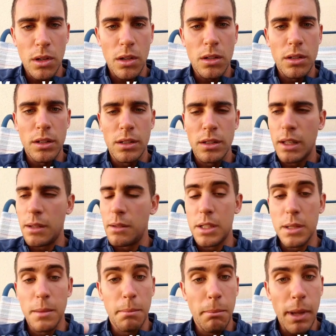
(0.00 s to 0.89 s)
ball
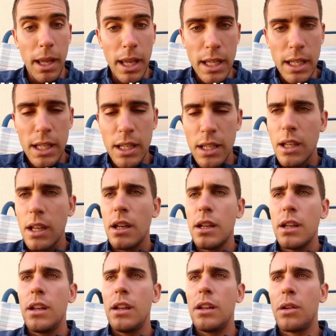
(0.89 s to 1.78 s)
and to make,
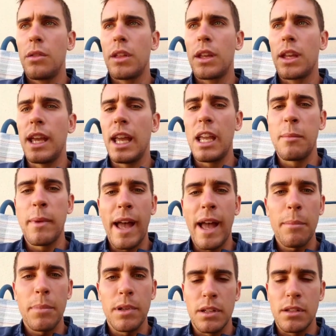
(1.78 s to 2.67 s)
you know, the game
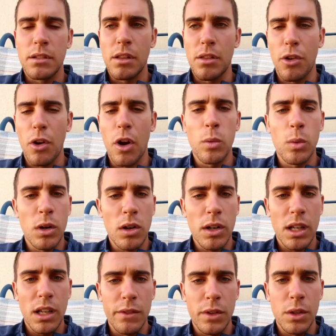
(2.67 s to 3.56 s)
happen. And the third one
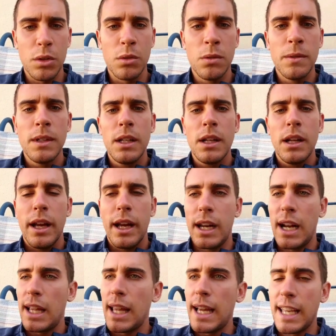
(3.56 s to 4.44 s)
I'll give you,
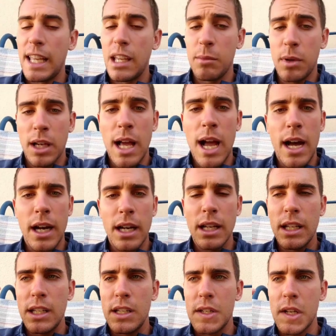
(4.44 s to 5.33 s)
and I like him a lot,
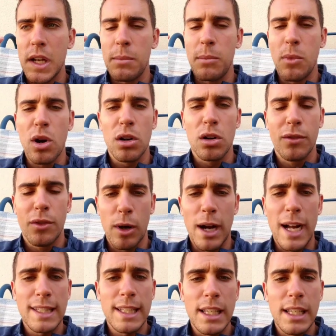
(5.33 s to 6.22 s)
is Marco
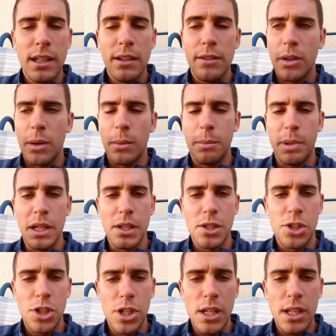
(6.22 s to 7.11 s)
Verratti from
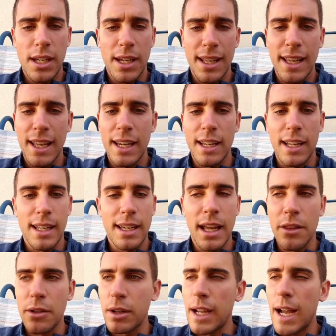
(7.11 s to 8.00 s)
PSG. And again,
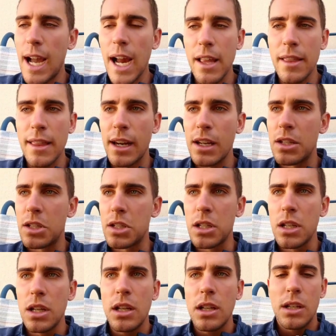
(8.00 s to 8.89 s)
another guy that
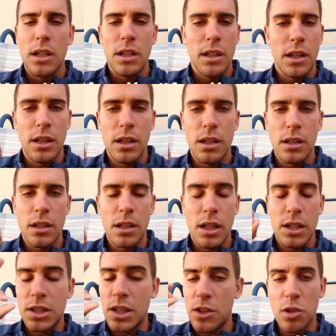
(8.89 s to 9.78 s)
is
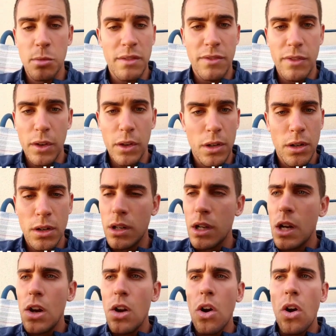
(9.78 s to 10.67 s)
a central
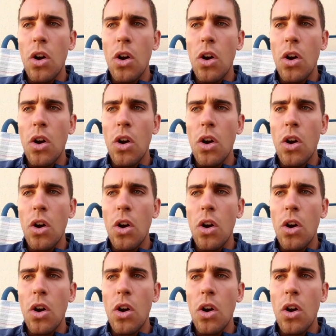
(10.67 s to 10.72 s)
midfielder.